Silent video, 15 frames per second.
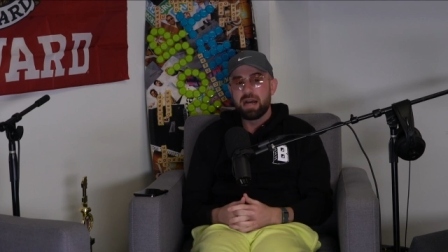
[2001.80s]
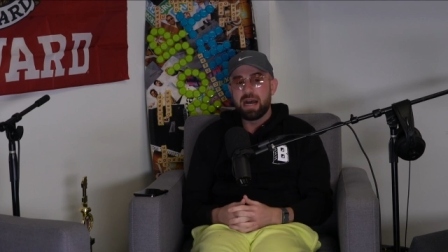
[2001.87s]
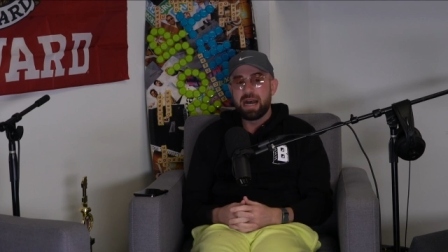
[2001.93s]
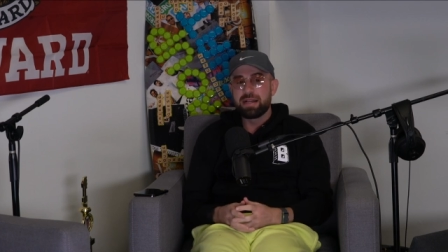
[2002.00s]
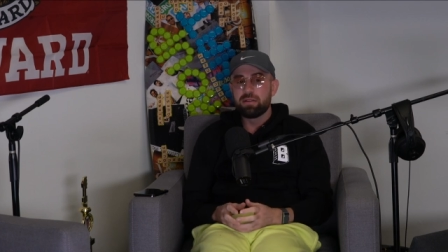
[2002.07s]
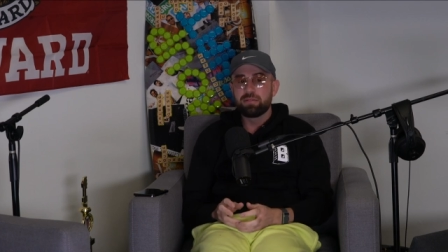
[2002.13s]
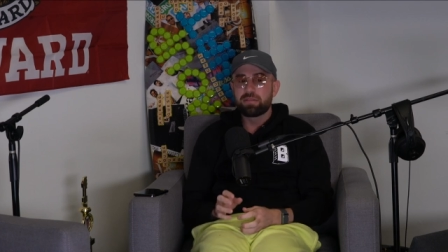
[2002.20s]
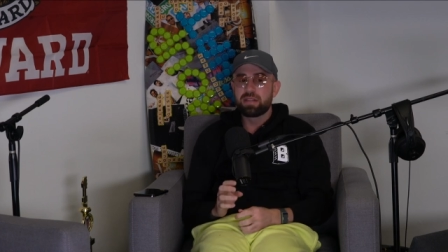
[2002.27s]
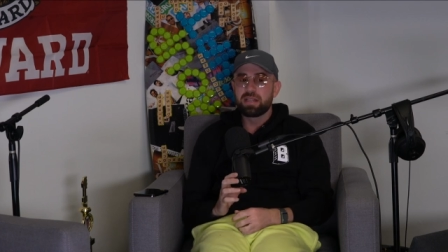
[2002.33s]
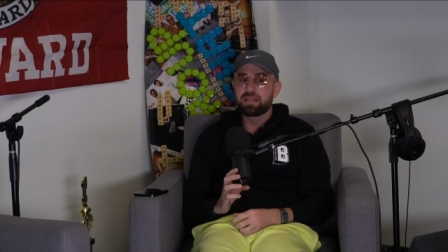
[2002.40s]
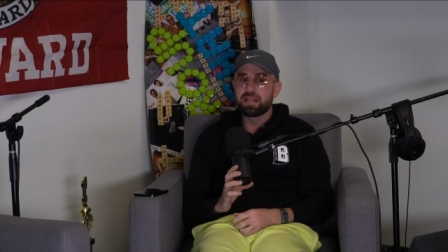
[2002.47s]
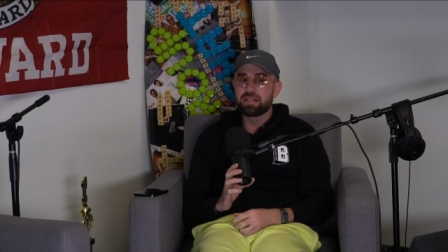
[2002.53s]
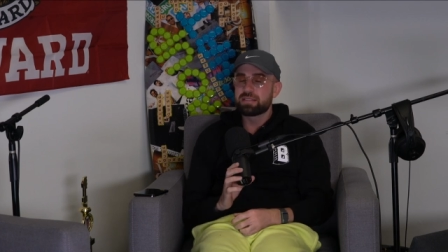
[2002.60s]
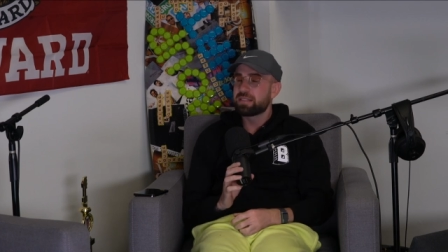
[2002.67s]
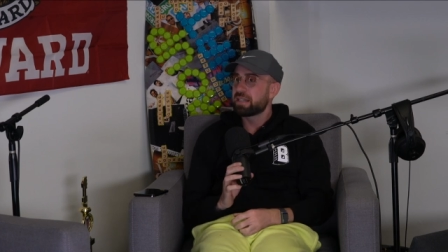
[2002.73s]
I don't think
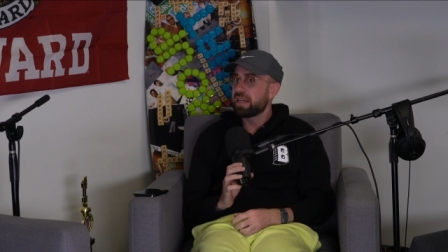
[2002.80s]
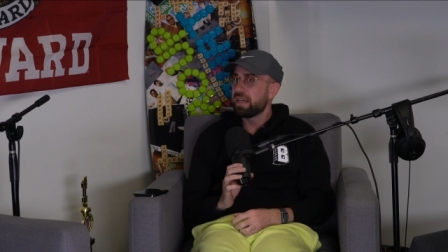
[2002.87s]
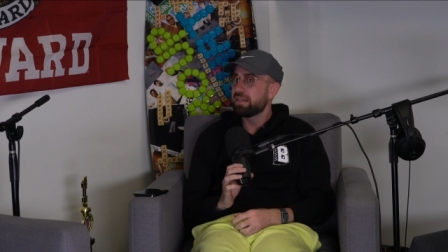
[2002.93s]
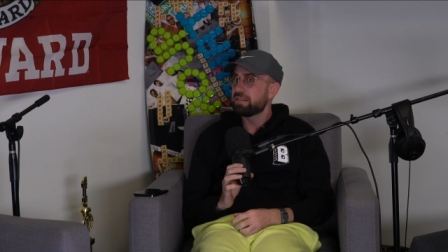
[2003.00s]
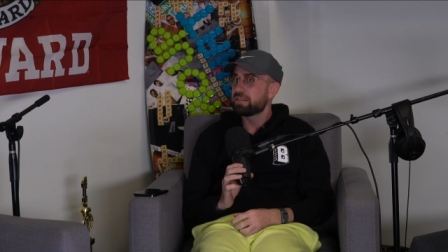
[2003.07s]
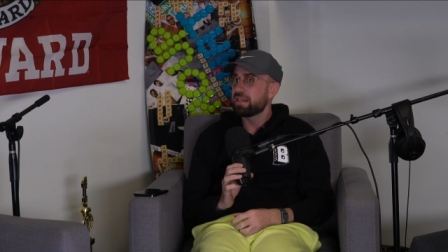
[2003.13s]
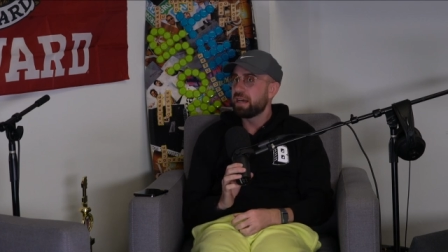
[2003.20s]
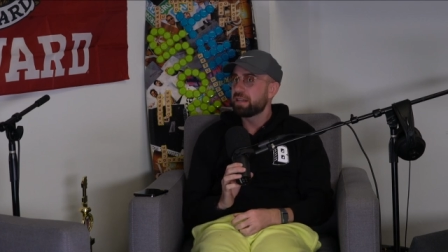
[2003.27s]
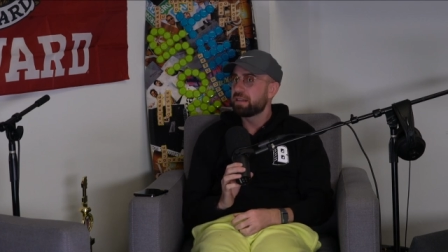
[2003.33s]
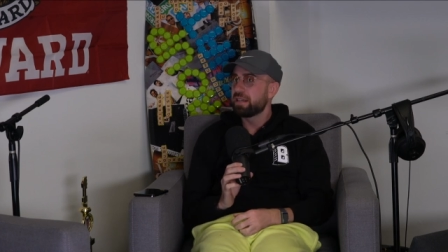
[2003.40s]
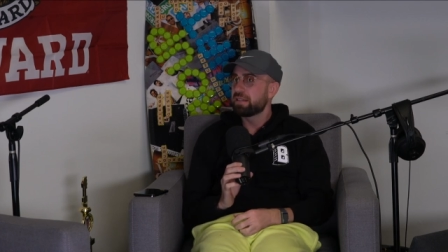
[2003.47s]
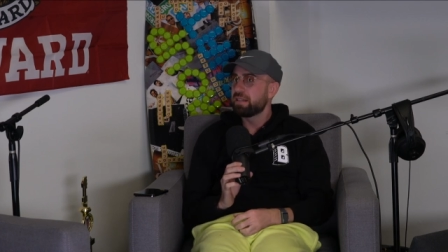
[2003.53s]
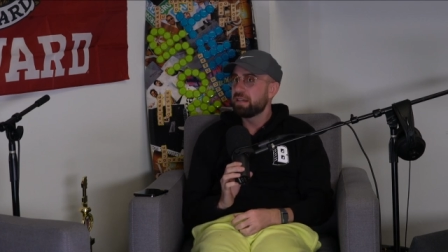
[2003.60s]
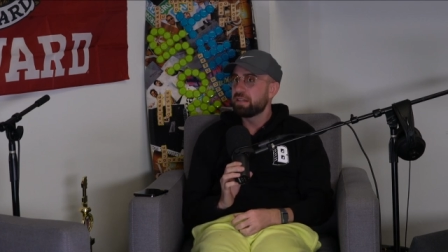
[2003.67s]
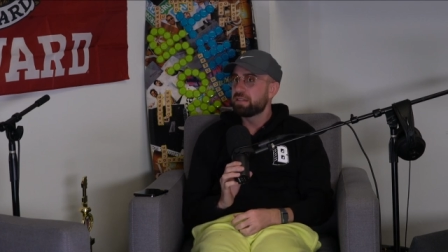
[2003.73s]
that's the case. I
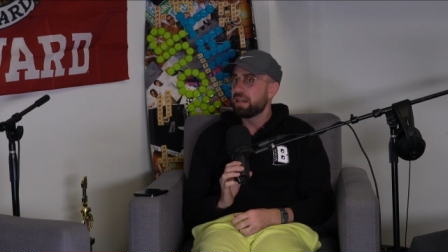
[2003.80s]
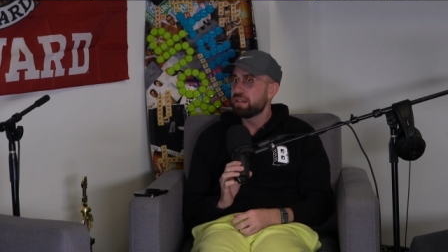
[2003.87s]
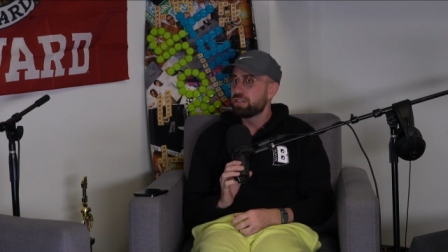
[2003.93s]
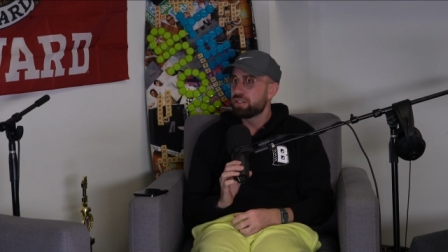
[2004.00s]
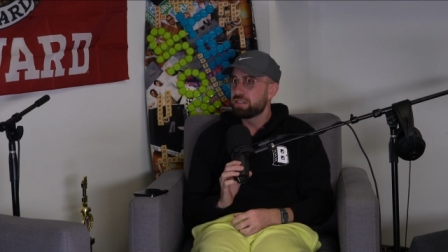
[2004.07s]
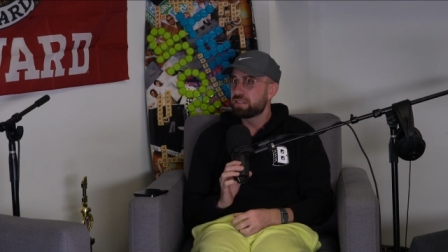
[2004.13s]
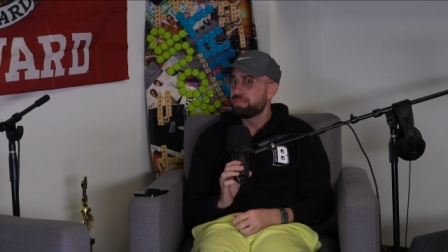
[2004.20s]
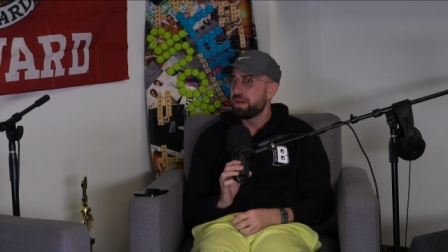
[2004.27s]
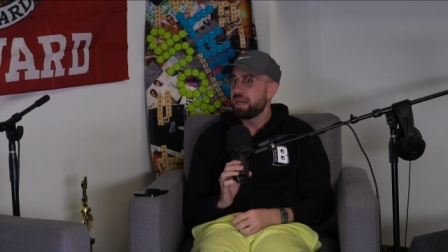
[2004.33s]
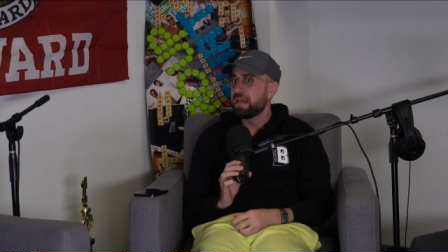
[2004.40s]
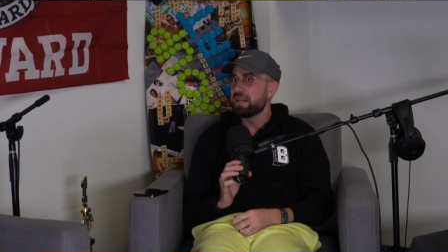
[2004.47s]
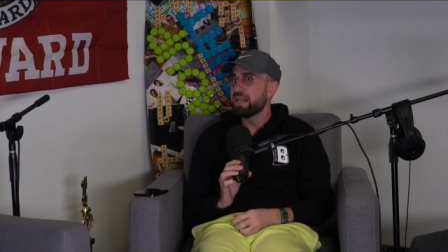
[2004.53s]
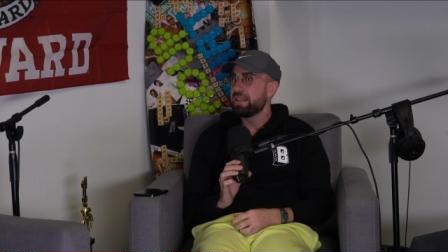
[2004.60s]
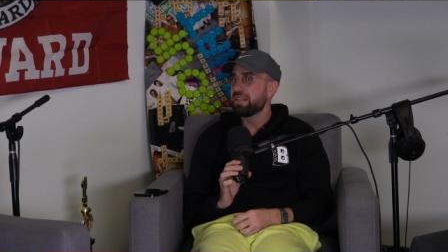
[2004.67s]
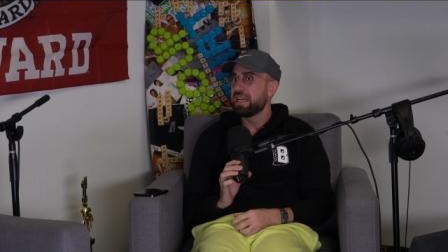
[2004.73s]
think the attention
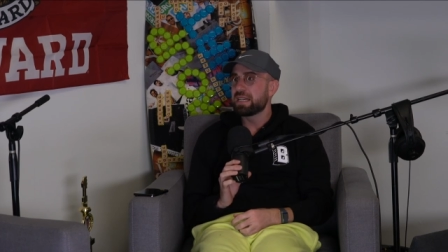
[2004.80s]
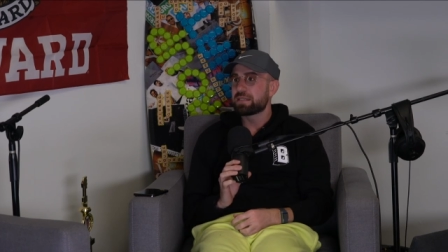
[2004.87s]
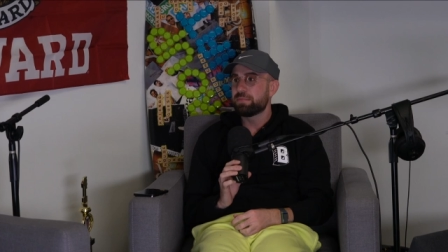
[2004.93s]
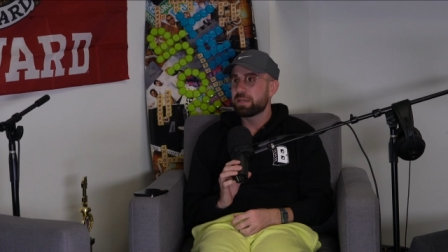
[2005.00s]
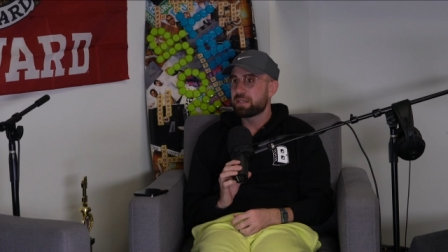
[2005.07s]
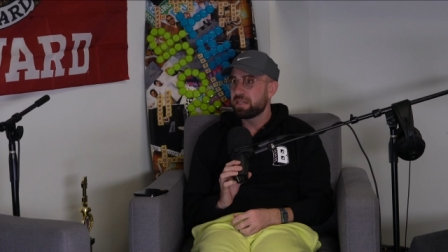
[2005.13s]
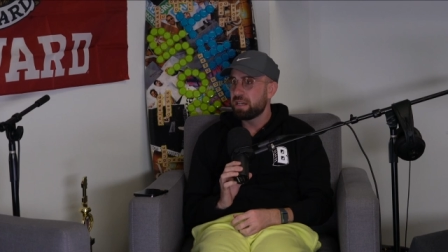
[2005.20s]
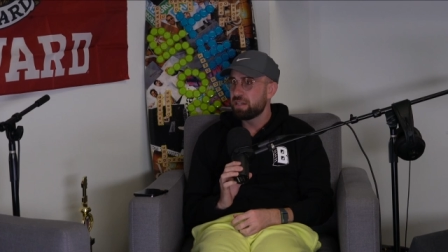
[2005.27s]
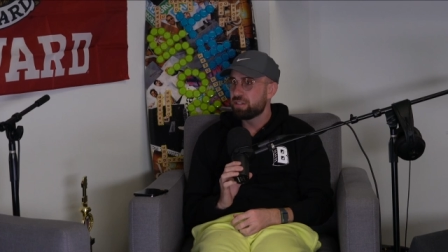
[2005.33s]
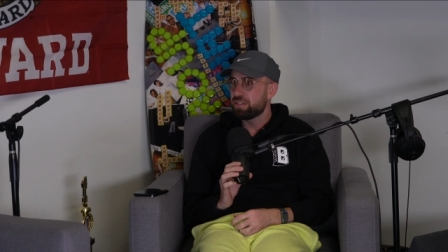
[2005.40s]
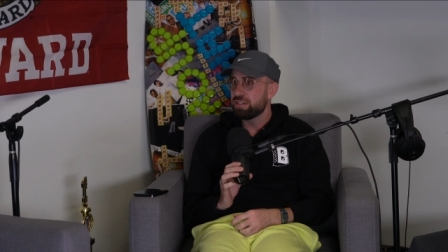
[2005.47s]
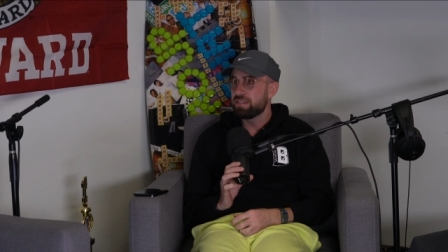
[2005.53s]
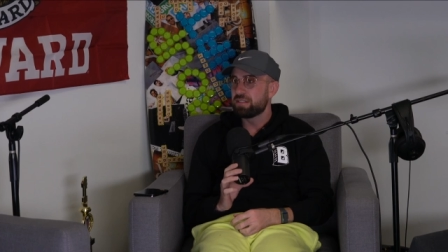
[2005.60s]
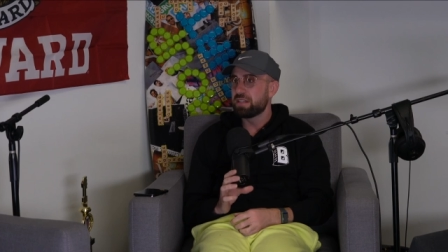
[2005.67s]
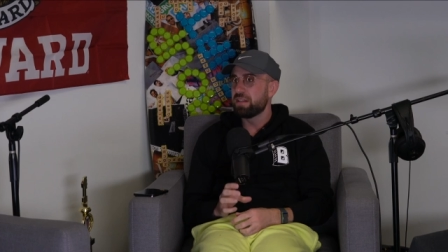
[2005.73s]
span and the
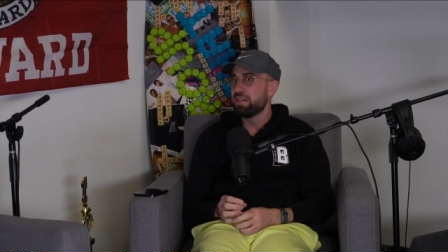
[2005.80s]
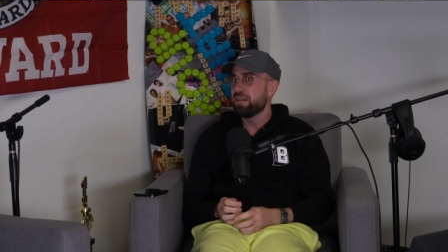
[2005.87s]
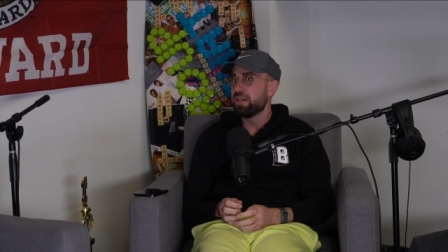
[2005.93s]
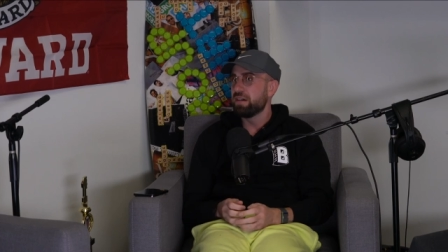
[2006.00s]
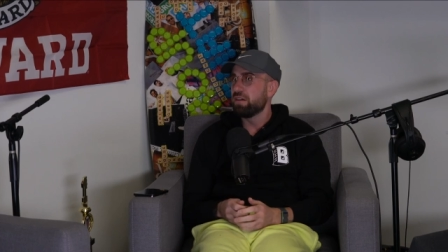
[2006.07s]
expectations and the